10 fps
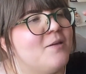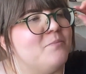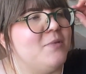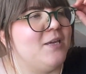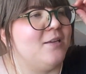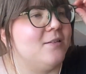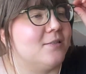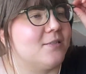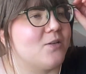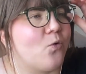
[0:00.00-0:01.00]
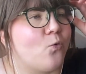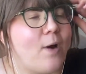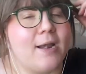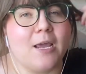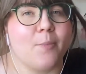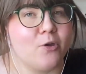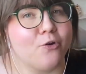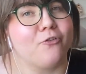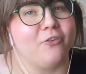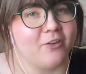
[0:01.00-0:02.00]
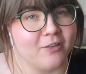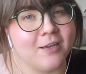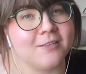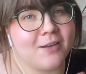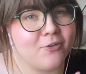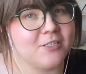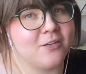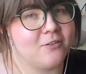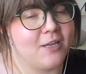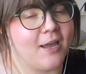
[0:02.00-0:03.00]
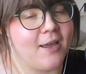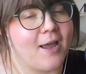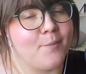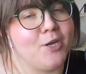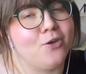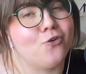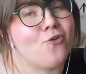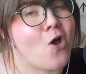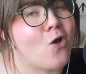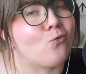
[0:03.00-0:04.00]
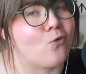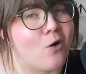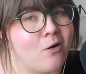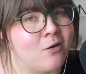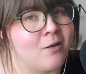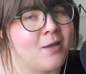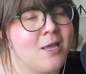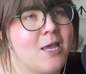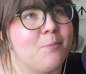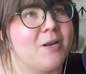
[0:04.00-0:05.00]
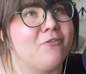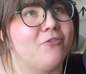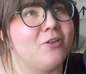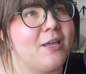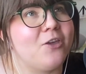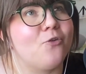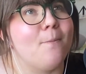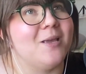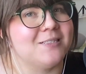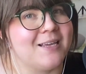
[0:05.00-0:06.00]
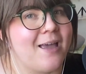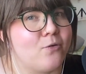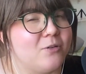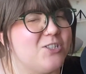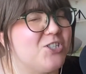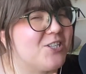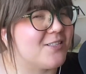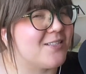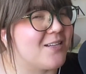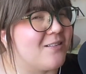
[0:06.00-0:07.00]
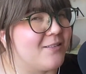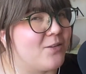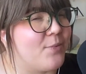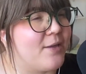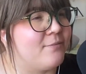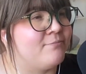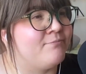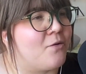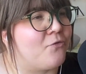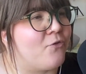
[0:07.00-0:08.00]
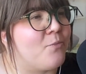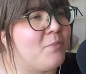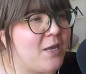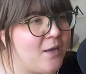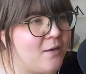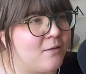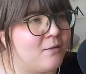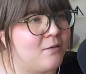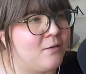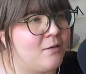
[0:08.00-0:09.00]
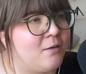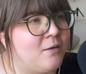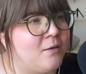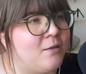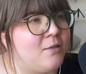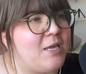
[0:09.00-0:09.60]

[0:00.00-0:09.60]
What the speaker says: means writing about your feelings every single day, I mean, you're not wrong, but I feel like you're missing out just a little bit. For me, the